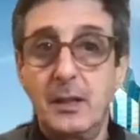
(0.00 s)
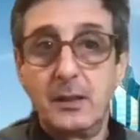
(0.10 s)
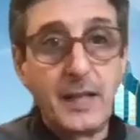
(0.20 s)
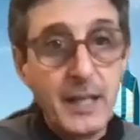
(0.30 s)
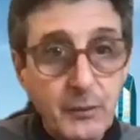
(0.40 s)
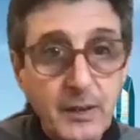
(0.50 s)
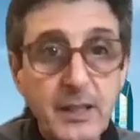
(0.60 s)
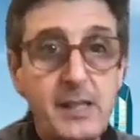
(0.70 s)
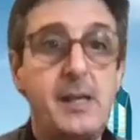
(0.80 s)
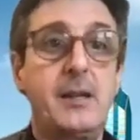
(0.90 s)
later in the
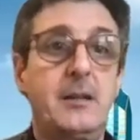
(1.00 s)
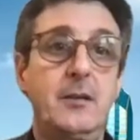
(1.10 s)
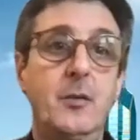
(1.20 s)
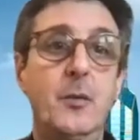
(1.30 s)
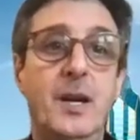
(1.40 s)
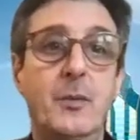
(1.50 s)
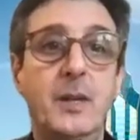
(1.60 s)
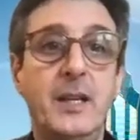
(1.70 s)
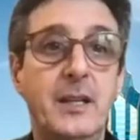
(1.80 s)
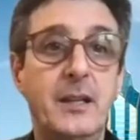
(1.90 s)
year where we
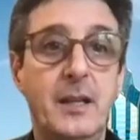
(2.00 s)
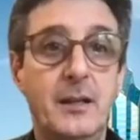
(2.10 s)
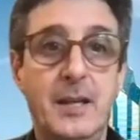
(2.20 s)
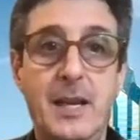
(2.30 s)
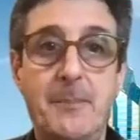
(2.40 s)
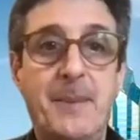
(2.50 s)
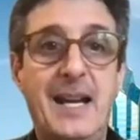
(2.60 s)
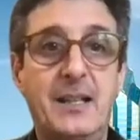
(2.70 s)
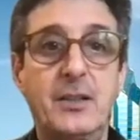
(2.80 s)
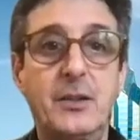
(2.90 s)
can get
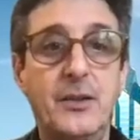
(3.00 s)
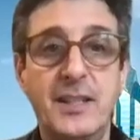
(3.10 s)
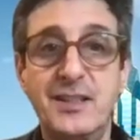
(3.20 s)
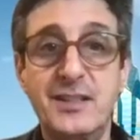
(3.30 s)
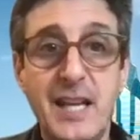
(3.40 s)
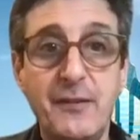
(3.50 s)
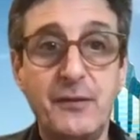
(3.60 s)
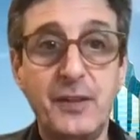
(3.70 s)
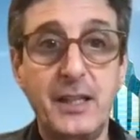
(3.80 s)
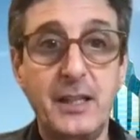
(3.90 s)
back to do things
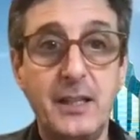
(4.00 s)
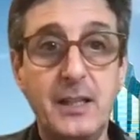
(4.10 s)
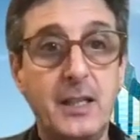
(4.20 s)
safely